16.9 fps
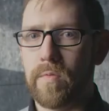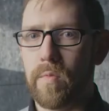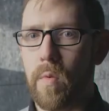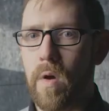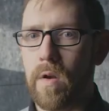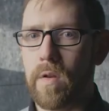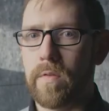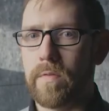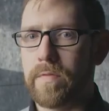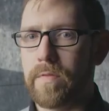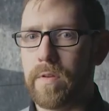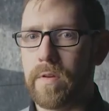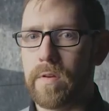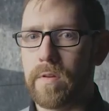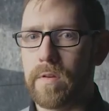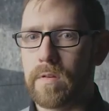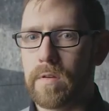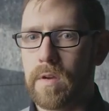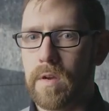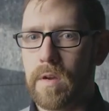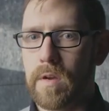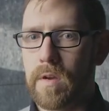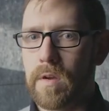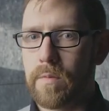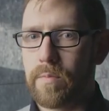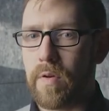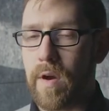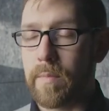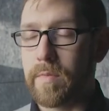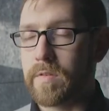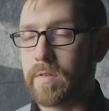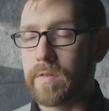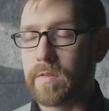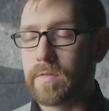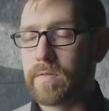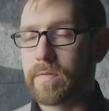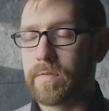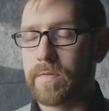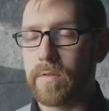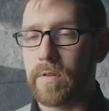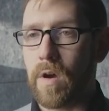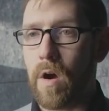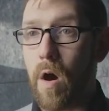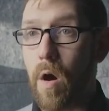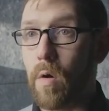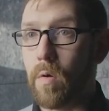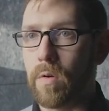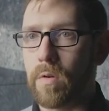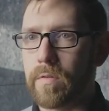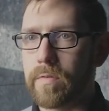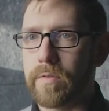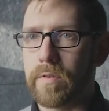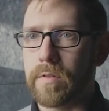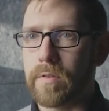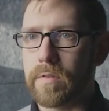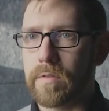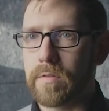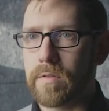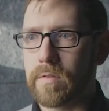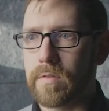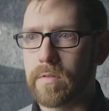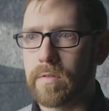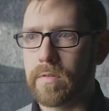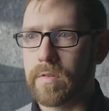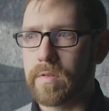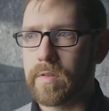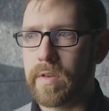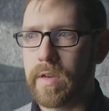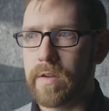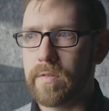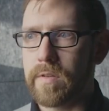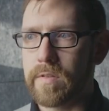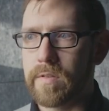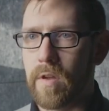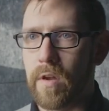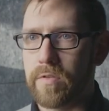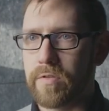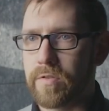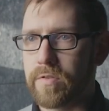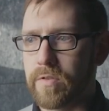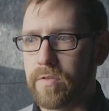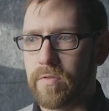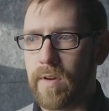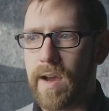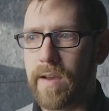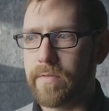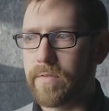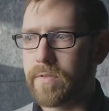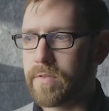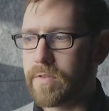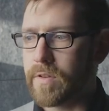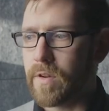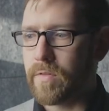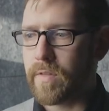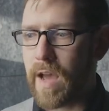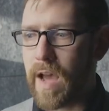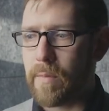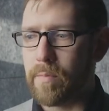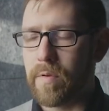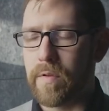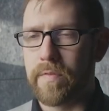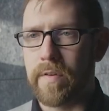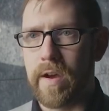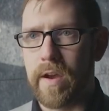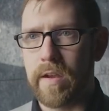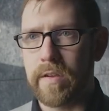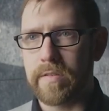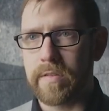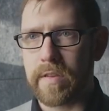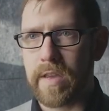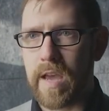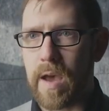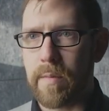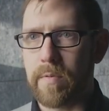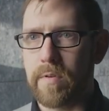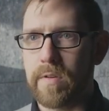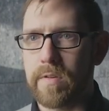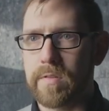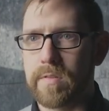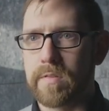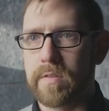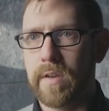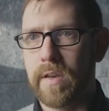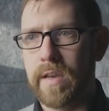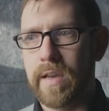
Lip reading: One of the parameters for the whole of the series, not just the drivers, the amplifiers, the cabinets,